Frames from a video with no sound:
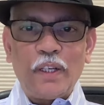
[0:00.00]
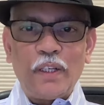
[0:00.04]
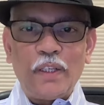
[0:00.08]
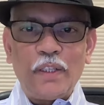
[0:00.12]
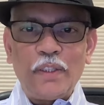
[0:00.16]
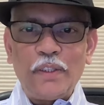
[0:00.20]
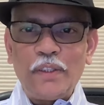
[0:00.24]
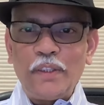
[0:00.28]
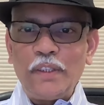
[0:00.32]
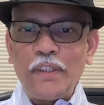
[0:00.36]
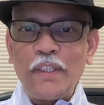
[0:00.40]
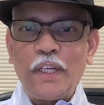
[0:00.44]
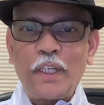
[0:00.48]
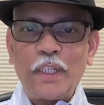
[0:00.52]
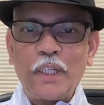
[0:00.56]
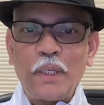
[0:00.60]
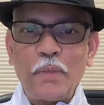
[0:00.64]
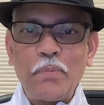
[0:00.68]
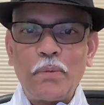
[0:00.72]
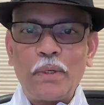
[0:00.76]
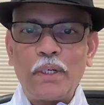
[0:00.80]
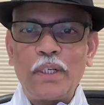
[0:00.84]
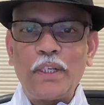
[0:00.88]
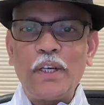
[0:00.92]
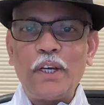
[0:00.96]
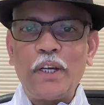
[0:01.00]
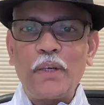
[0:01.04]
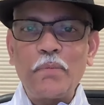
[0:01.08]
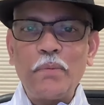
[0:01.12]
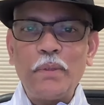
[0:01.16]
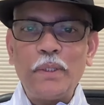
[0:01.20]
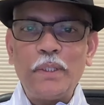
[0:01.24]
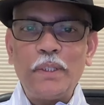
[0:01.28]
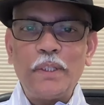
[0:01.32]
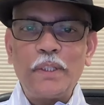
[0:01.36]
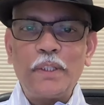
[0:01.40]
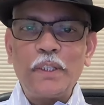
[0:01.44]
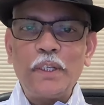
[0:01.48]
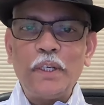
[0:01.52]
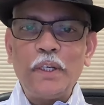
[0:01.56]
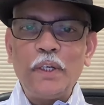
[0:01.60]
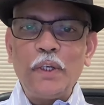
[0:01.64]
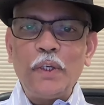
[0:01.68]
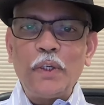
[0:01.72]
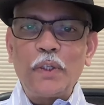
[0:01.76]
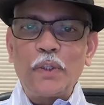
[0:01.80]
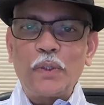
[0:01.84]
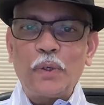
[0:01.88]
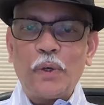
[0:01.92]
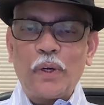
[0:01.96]
nothing but garbages.
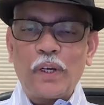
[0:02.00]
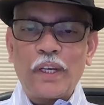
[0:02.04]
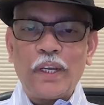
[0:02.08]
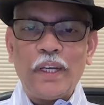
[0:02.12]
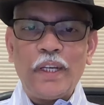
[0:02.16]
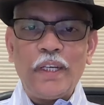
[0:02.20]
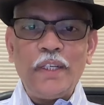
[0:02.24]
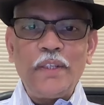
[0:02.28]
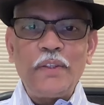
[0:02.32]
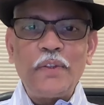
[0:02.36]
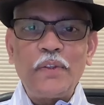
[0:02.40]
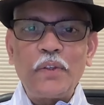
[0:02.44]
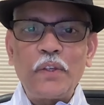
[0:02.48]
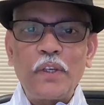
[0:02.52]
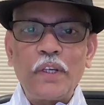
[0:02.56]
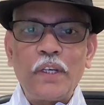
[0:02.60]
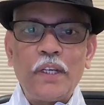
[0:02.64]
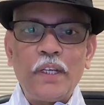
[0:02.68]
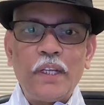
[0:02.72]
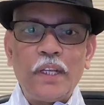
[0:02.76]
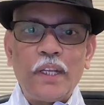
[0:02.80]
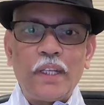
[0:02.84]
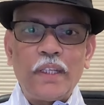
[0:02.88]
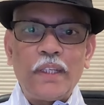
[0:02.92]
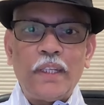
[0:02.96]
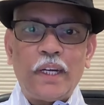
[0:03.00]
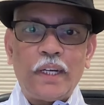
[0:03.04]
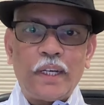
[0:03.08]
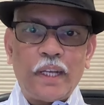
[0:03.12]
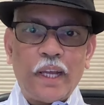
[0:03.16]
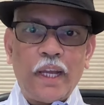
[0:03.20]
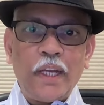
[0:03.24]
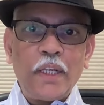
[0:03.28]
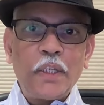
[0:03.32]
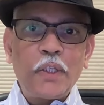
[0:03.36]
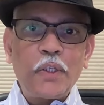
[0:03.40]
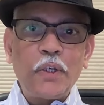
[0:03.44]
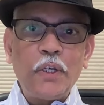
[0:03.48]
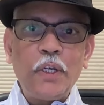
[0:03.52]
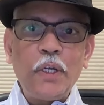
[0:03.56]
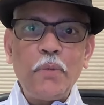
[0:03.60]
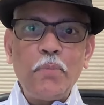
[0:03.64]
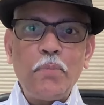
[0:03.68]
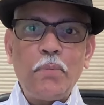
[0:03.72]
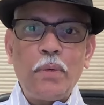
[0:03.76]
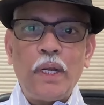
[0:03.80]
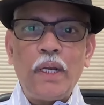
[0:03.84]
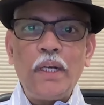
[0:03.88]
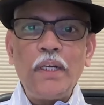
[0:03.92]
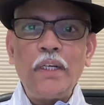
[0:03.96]
So again, that actually
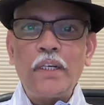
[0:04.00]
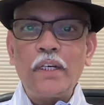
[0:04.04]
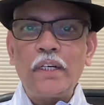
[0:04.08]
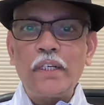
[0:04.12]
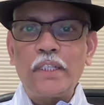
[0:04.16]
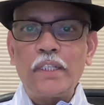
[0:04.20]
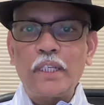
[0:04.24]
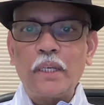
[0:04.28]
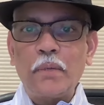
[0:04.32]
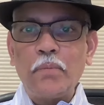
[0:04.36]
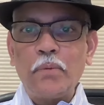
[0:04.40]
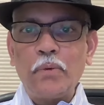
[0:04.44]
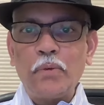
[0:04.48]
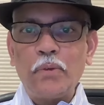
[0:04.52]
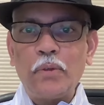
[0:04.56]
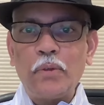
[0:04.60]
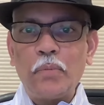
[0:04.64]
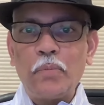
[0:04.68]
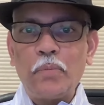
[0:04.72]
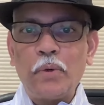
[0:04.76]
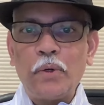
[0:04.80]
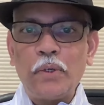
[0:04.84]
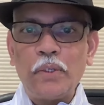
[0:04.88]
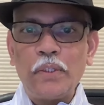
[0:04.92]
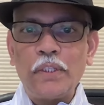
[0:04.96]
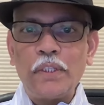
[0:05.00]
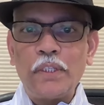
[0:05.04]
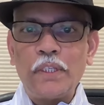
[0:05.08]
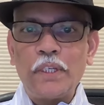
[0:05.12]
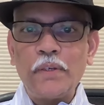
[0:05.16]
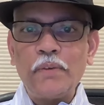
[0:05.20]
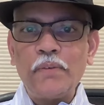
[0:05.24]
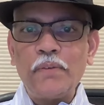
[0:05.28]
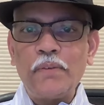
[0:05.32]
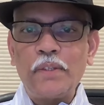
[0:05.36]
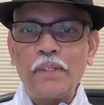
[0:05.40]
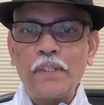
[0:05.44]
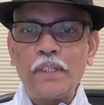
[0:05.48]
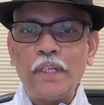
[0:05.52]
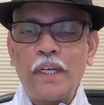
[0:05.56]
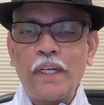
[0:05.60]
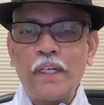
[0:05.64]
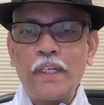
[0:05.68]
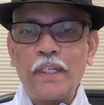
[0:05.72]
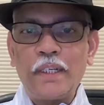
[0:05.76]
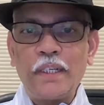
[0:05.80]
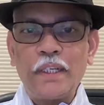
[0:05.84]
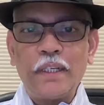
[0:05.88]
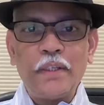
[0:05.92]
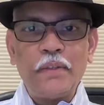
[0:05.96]
blunted some of the positives
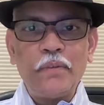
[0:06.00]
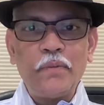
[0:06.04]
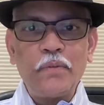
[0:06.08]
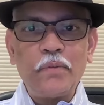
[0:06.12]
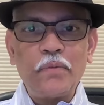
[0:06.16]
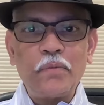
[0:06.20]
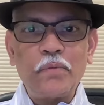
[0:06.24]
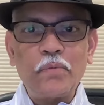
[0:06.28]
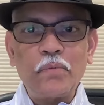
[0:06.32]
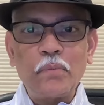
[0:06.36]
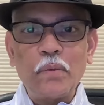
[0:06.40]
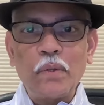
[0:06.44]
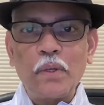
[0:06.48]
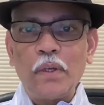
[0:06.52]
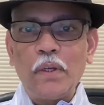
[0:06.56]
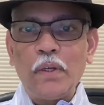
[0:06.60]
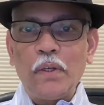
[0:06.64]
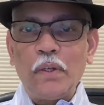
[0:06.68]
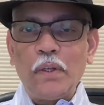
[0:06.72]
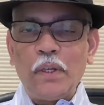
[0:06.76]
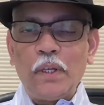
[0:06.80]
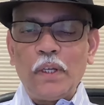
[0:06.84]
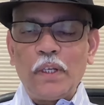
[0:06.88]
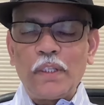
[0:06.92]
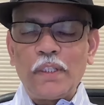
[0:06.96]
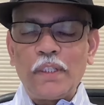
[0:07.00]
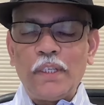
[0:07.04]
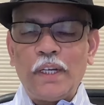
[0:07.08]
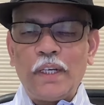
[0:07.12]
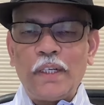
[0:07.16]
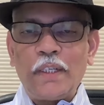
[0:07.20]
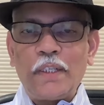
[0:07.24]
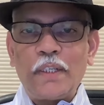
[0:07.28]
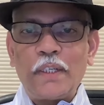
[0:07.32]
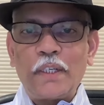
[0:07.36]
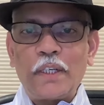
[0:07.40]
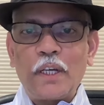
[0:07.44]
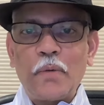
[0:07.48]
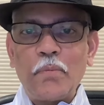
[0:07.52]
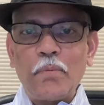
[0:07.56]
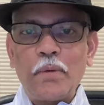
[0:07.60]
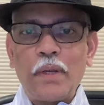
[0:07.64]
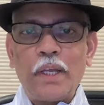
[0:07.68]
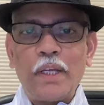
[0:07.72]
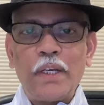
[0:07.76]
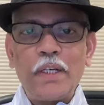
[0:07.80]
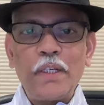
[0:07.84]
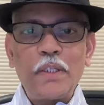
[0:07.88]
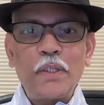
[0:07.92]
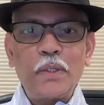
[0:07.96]
that
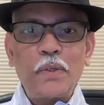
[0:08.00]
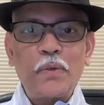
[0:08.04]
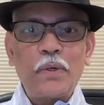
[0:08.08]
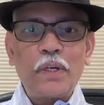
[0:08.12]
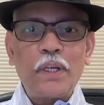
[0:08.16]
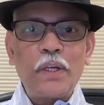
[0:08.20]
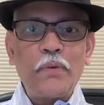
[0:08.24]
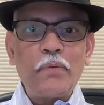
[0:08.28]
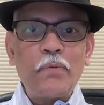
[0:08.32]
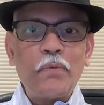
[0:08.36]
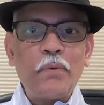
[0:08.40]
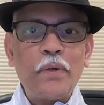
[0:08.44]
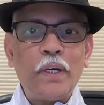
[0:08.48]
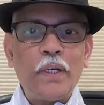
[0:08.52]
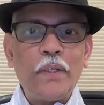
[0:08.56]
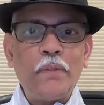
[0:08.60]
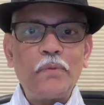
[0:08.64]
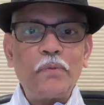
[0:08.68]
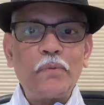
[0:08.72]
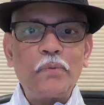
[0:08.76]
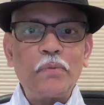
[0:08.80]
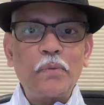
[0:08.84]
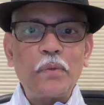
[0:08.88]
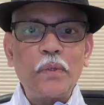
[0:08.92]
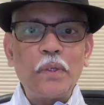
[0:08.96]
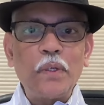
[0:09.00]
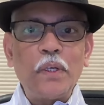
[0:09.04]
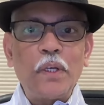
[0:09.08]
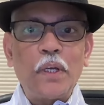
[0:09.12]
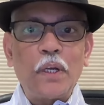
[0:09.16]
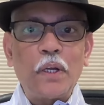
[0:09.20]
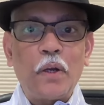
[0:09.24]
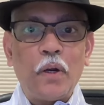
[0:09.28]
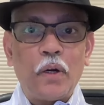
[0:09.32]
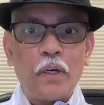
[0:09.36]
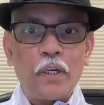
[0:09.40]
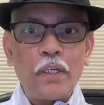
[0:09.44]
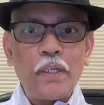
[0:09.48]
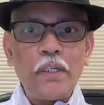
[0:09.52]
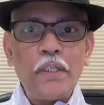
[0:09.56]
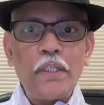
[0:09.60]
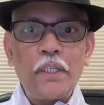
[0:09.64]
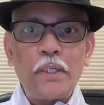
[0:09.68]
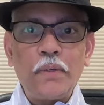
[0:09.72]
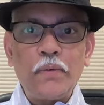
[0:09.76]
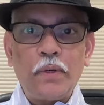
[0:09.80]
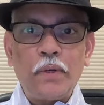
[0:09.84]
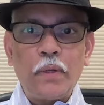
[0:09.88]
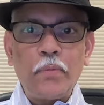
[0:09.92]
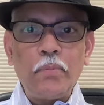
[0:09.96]
Kamala Harris could have gotten.
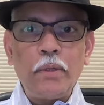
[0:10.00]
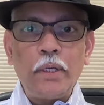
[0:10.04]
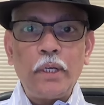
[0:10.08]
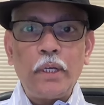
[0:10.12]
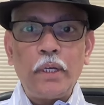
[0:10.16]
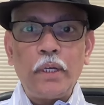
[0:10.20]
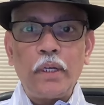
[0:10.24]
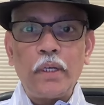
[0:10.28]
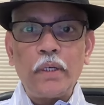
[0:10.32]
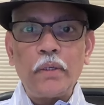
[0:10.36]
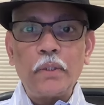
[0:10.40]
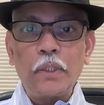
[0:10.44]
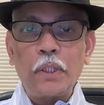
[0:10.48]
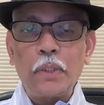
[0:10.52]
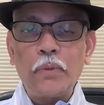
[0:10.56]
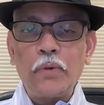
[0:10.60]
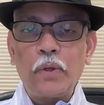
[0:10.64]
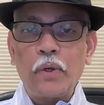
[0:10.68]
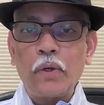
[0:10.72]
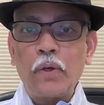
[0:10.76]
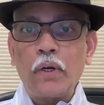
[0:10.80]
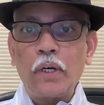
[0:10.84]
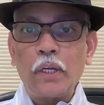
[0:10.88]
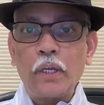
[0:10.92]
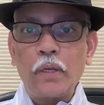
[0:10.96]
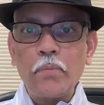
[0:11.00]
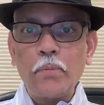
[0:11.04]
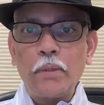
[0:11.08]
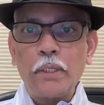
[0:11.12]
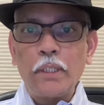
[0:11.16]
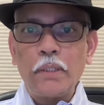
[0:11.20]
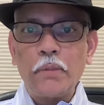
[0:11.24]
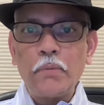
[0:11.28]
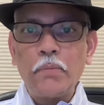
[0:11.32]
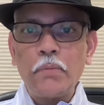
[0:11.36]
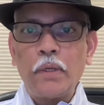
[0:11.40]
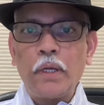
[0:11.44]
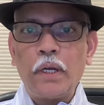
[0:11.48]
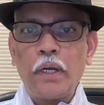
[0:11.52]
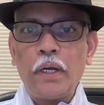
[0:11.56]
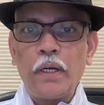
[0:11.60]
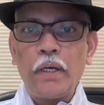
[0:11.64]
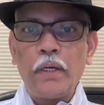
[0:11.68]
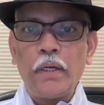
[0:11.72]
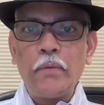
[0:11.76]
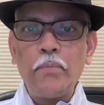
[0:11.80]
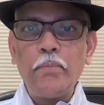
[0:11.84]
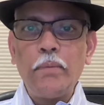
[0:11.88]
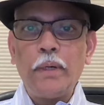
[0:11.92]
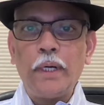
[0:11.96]
She would have gotten a much
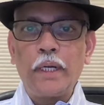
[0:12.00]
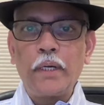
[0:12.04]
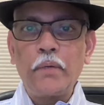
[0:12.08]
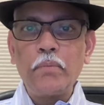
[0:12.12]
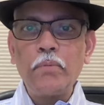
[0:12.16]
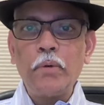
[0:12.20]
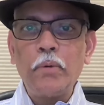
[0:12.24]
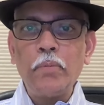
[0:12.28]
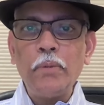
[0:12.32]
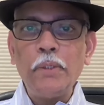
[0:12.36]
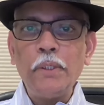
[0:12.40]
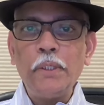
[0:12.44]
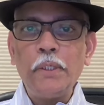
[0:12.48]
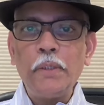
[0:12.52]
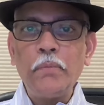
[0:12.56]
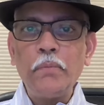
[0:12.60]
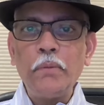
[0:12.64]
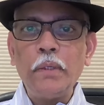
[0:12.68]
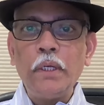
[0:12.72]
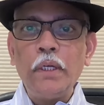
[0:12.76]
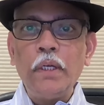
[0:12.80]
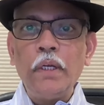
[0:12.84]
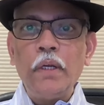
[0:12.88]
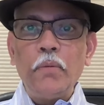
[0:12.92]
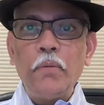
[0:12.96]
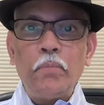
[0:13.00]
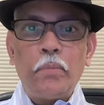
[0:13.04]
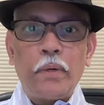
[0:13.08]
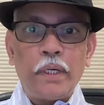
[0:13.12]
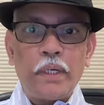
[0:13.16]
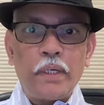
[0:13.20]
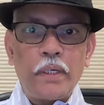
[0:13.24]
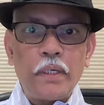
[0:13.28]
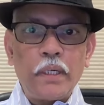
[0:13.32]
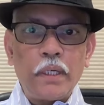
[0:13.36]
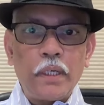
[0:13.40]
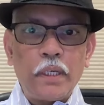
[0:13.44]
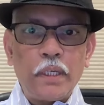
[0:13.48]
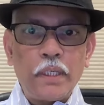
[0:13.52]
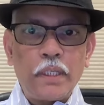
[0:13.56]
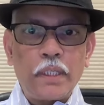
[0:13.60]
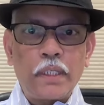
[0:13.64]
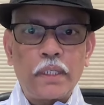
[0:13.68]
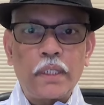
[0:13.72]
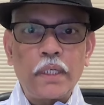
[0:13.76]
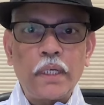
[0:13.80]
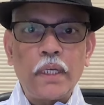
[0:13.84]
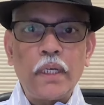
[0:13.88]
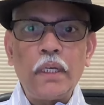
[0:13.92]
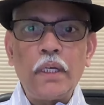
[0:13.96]
better momentum. But
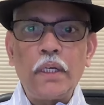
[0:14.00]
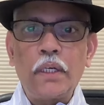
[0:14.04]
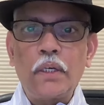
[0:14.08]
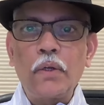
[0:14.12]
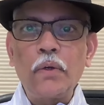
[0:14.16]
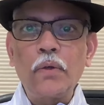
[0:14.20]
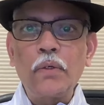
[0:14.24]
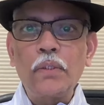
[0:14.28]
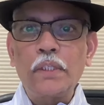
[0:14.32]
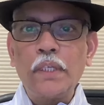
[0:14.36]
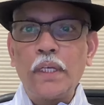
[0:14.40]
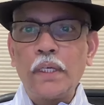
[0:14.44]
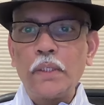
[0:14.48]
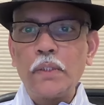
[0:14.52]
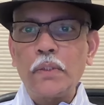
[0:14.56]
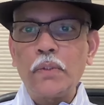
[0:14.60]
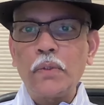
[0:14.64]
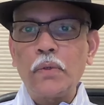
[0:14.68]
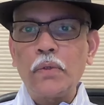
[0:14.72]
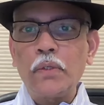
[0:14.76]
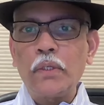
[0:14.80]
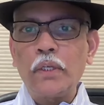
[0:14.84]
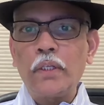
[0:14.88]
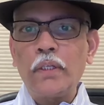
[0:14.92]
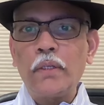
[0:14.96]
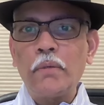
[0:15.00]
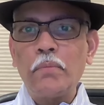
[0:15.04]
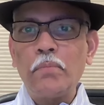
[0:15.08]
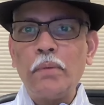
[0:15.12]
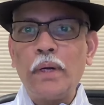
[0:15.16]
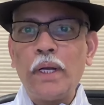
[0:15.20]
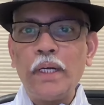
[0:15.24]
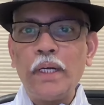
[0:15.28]
it looks as though that the